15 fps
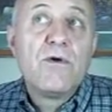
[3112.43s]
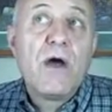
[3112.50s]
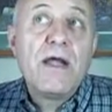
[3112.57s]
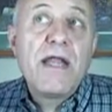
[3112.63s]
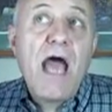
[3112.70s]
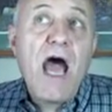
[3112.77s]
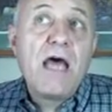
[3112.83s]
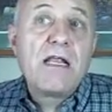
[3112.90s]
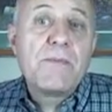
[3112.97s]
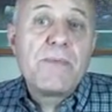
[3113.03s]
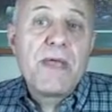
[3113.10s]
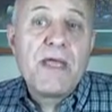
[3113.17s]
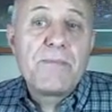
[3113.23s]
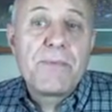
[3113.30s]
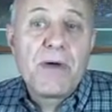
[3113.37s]
who are not
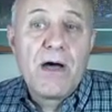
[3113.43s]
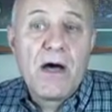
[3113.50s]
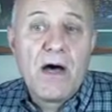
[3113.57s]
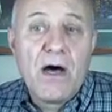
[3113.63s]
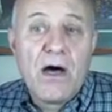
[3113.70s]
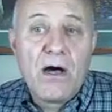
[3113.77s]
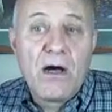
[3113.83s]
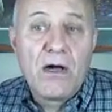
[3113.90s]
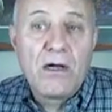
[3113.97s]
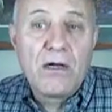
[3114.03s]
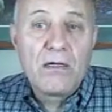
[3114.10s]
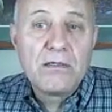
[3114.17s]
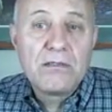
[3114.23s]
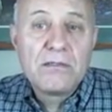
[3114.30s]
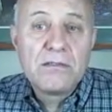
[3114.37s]
a
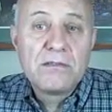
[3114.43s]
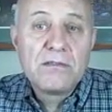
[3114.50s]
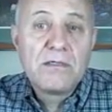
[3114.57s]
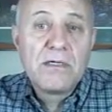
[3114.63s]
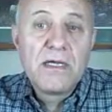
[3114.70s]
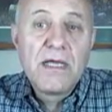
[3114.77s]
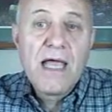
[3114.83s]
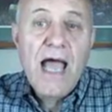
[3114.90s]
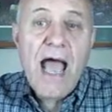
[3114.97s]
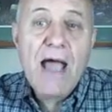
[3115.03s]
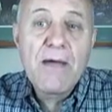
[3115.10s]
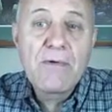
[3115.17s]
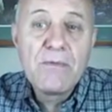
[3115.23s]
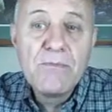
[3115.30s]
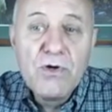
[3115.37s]
people.
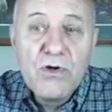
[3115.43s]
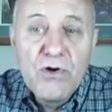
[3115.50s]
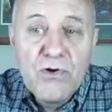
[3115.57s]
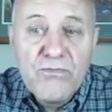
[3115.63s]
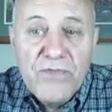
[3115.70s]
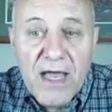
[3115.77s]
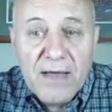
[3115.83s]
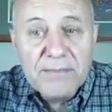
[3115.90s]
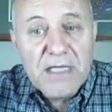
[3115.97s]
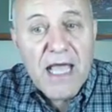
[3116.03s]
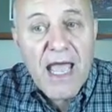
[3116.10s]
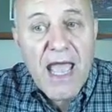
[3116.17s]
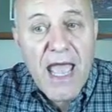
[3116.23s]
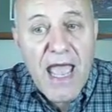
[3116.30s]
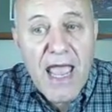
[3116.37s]
I will move them
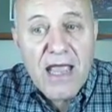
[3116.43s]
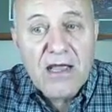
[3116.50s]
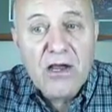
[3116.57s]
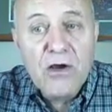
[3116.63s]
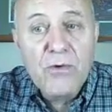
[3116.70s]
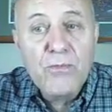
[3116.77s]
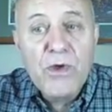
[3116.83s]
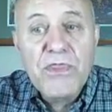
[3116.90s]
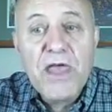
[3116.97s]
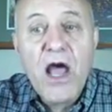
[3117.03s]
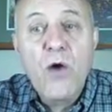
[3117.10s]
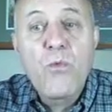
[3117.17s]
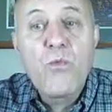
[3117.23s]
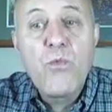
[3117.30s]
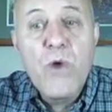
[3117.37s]
to anger with
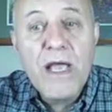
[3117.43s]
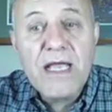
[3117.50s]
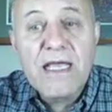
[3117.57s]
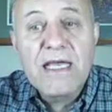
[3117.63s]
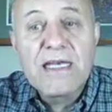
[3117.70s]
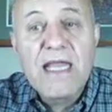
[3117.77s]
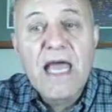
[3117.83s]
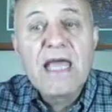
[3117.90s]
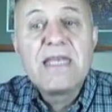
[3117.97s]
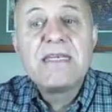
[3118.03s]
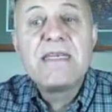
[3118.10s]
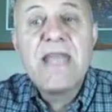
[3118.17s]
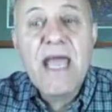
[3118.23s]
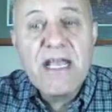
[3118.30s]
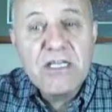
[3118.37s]
a wicked
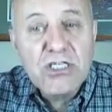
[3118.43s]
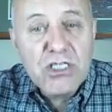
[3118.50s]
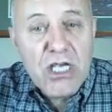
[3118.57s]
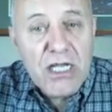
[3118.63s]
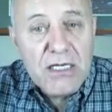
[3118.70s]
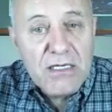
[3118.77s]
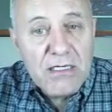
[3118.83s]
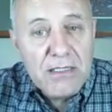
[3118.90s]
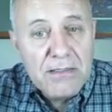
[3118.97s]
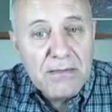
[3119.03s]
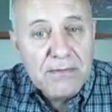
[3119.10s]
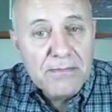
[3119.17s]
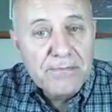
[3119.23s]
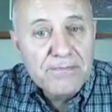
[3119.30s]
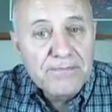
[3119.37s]
nation.